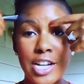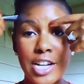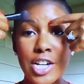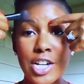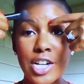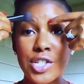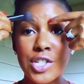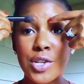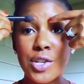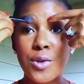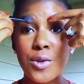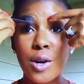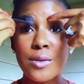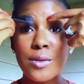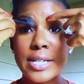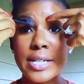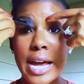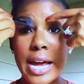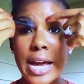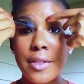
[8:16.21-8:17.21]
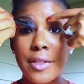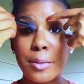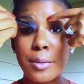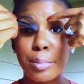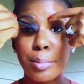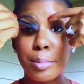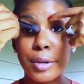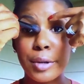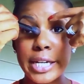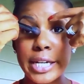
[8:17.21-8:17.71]
So you go down the
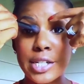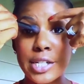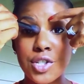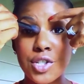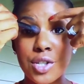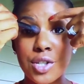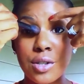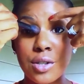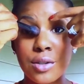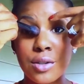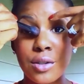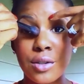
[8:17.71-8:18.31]
bridge,